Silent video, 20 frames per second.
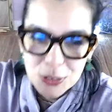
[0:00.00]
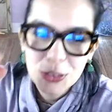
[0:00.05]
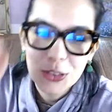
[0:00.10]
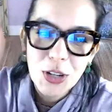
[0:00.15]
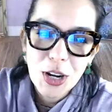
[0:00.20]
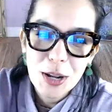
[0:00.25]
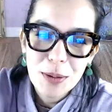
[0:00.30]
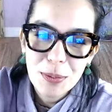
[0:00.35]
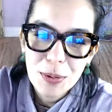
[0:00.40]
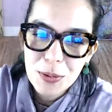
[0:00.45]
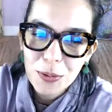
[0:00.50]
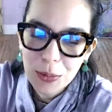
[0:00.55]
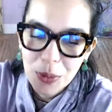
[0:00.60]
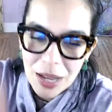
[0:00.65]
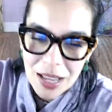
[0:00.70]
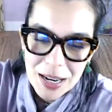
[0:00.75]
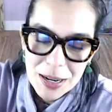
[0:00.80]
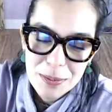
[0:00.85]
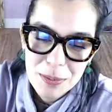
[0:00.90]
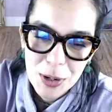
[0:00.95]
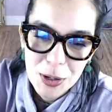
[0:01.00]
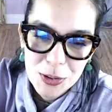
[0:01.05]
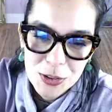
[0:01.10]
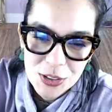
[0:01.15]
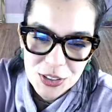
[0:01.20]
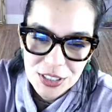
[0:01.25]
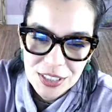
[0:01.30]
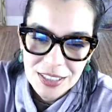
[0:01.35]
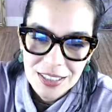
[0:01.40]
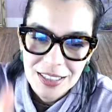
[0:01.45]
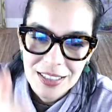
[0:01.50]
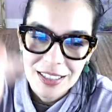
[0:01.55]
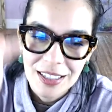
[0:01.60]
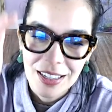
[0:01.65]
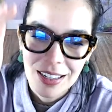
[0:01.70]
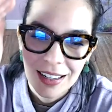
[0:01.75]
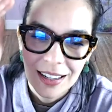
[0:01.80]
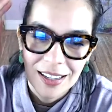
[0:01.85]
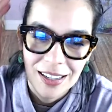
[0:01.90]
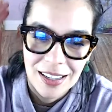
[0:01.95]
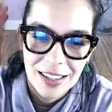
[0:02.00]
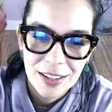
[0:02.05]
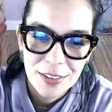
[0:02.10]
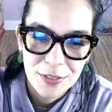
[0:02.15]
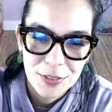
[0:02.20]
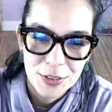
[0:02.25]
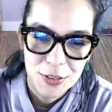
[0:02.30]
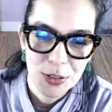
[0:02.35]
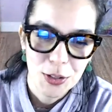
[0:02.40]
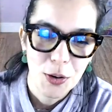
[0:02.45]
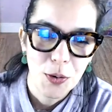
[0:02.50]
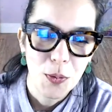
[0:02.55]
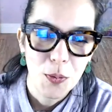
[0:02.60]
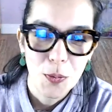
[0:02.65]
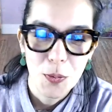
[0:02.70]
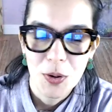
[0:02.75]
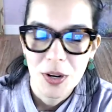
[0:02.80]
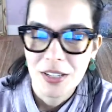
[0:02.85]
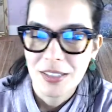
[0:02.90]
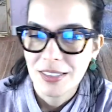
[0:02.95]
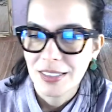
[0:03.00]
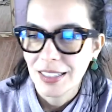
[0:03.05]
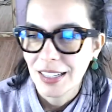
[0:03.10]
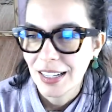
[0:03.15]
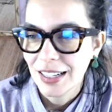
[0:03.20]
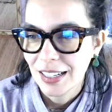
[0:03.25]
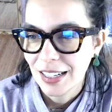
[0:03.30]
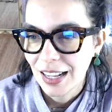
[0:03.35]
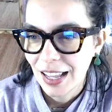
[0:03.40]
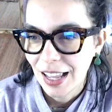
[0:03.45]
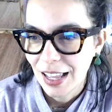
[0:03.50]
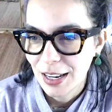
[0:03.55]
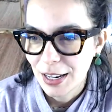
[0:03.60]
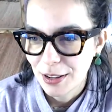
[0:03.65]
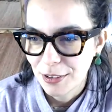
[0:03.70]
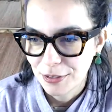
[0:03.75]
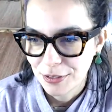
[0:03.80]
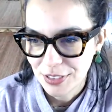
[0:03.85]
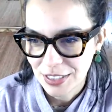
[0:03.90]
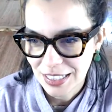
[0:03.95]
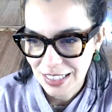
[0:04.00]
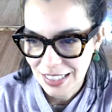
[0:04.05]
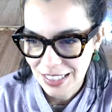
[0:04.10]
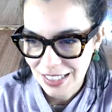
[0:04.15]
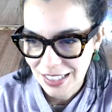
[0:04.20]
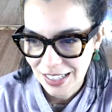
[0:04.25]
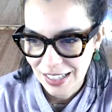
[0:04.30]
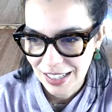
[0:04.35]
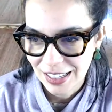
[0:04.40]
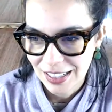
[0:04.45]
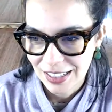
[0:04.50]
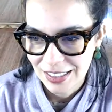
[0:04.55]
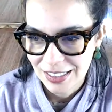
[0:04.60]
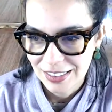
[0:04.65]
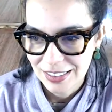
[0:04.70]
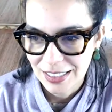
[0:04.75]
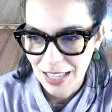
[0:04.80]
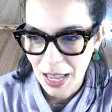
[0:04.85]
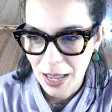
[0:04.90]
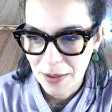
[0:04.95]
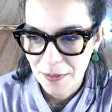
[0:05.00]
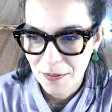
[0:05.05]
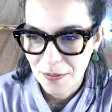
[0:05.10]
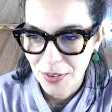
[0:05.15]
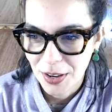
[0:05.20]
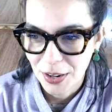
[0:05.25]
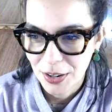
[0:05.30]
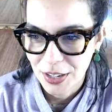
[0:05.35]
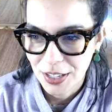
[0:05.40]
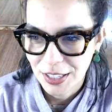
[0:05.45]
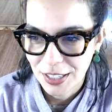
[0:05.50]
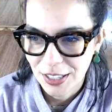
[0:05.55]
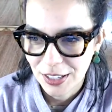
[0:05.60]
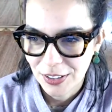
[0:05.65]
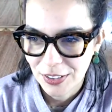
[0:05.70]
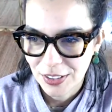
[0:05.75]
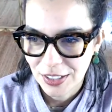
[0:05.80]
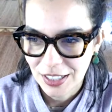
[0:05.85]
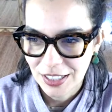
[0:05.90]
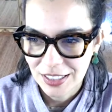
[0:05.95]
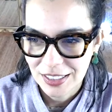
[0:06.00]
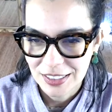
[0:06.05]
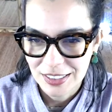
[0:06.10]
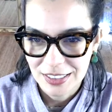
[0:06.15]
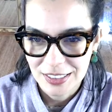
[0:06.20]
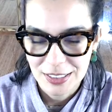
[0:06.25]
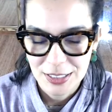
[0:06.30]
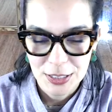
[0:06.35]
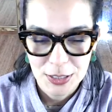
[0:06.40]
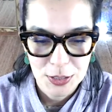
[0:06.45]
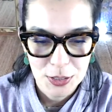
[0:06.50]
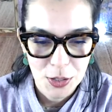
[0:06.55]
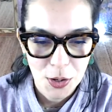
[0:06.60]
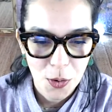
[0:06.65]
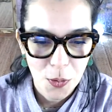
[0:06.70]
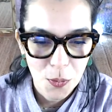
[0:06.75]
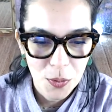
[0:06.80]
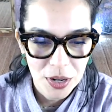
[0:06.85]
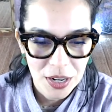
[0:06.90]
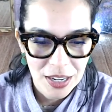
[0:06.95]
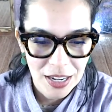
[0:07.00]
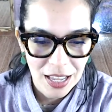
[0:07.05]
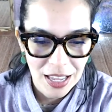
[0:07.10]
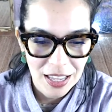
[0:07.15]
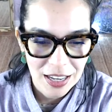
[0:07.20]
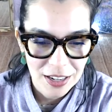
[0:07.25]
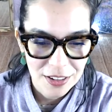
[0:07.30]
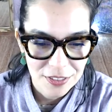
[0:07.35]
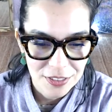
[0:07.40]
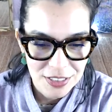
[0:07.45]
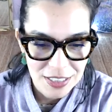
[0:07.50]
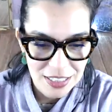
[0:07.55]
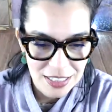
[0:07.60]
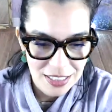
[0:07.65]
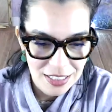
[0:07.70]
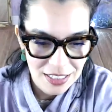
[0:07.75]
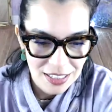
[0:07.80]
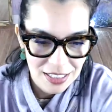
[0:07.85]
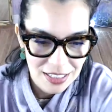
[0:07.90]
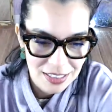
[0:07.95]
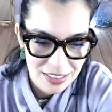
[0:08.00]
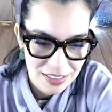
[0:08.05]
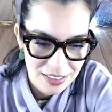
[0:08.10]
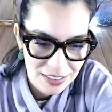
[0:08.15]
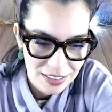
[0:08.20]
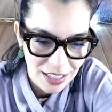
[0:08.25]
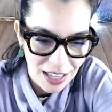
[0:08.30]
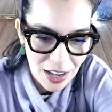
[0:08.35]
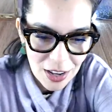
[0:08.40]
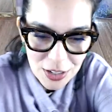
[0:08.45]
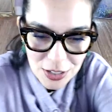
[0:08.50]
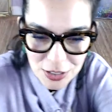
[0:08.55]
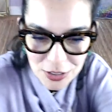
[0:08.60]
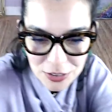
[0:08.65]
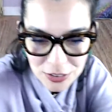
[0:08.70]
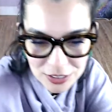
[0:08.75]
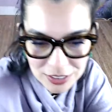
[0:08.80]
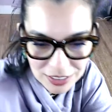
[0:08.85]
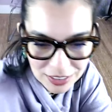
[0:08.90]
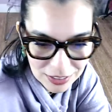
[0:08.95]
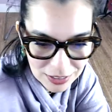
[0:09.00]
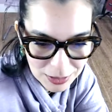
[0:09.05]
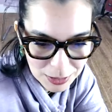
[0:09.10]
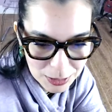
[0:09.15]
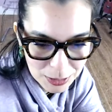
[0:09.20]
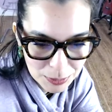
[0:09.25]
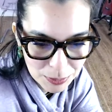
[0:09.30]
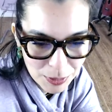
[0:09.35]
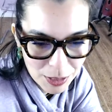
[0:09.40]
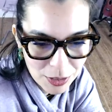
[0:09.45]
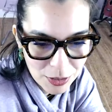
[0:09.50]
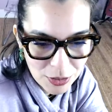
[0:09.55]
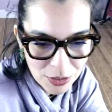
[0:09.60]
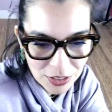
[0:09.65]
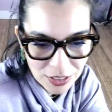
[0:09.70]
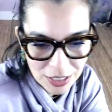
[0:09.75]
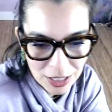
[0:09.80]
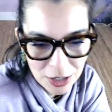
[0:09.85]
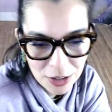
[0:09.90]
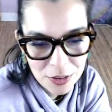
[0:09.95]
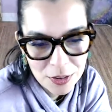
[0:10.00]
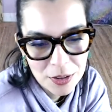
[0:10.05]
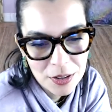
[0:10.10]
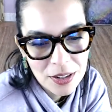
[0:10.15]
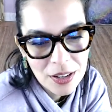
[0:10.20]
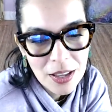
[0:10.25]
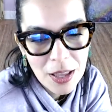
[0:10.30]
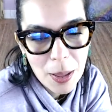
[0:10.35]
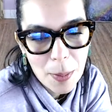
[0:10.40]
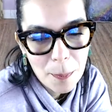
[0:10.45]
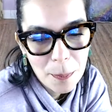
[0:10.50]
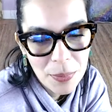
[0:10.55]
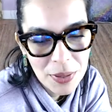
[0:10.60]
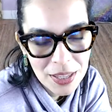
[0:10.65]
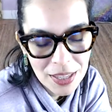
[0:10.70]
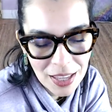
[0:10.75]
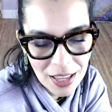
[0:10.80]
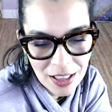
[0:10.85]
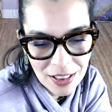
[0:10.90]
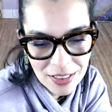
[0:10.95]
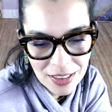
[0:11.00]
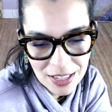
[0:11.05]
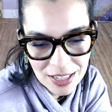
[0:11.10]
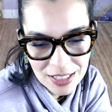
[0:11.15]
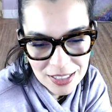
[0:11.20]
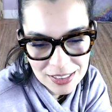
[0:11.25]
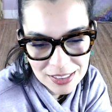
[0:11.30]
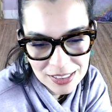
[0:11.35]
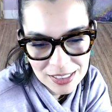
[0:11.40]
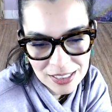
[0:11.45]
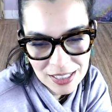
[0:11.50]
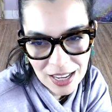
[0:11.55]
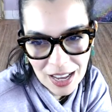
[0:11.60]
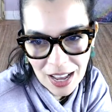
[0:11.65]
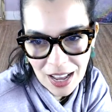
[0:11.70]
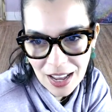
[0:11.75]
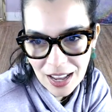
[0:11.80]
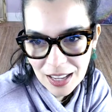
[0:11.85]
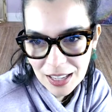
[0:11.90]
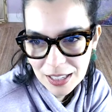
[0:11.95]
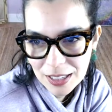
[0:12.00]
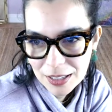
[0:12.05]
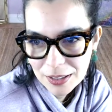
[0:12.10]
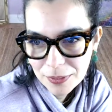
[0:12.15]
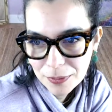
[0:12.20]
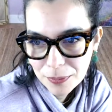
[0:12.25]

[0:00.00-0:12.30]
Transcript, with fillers: drop a red emoji if you know what an NFT is. I am very curious. Do you know what an NFT is? How do you spell your account? P L A Z I.